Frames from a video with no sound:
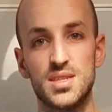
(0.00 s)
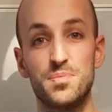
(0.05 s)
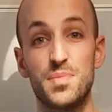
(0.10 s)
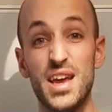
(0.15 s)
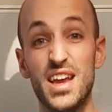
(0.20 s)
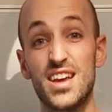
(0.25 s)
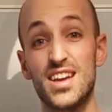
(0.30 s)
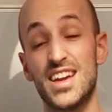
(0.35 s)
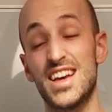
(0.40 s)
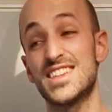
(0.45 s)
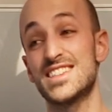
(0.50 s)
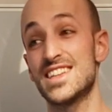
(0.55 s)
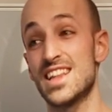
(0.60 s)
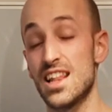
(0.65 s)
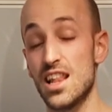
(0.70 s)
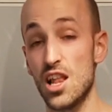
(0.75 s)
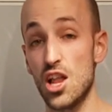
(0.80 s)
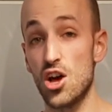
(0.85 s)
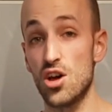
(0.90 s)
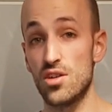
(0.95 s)
is bacon has a
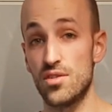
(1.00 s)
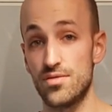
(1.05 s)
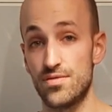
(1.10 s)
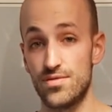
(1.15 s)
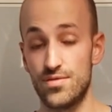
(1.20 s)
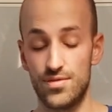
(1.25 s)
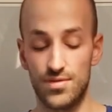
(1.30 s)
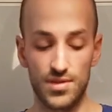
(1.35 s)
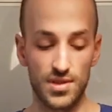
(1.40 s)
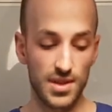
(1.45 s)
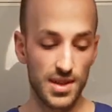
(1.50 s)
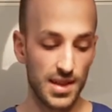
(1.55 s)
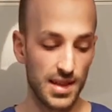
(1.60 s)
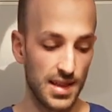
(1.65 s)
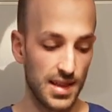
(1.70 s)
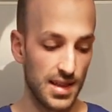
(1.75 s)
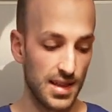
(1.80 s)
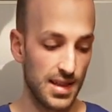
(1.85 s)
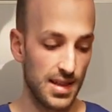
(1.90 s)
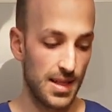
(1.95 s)
lot of
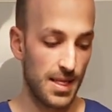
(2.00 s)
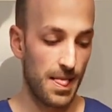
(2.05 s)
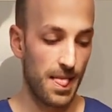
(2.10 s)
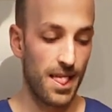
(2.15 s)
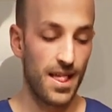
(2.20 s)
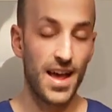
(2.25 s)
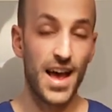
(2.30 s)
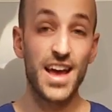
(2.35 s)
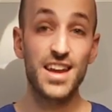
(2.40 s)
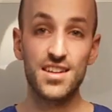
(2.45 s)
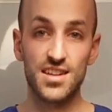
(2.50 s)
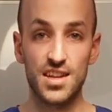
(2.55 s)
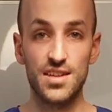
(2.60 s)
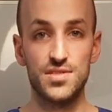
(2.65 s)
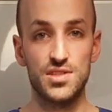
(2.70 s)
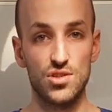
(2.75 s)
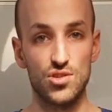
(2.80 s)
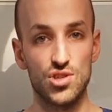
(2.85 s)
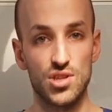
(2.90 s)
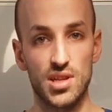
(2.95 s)

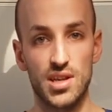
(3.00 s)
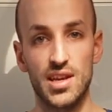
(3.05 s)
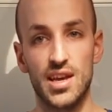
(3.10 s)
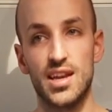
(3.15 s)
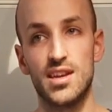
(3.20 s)
additives usually,